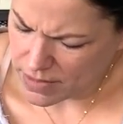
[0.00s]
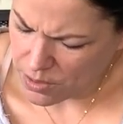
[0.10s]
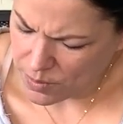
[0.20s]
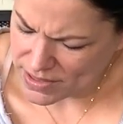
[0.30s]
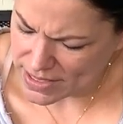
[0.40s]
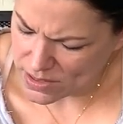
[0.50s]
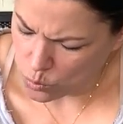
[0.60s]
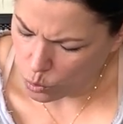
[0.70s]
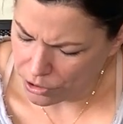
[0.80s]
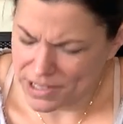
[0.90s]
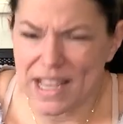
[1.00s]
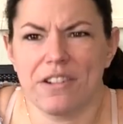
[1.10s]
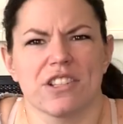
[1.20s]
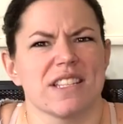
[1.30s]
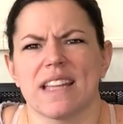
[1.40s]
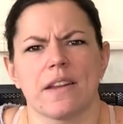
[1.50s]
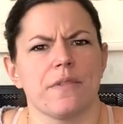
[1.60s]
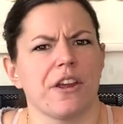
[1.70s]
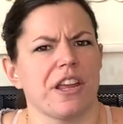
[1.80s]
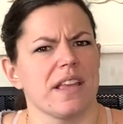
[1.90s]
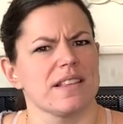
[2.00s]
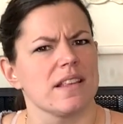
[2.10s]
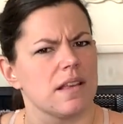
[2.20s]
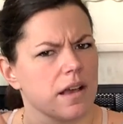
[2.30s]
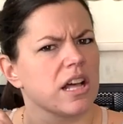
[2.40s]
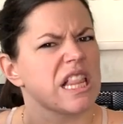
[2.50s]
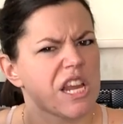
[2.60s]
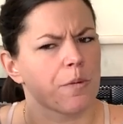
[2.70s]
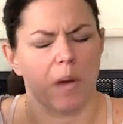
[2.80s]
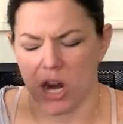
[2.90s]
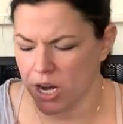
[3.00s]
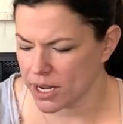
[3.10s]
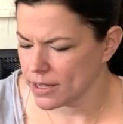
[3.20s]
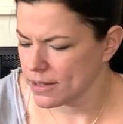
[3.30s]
I don't want to say it's worn down. It's just not a very clear mark,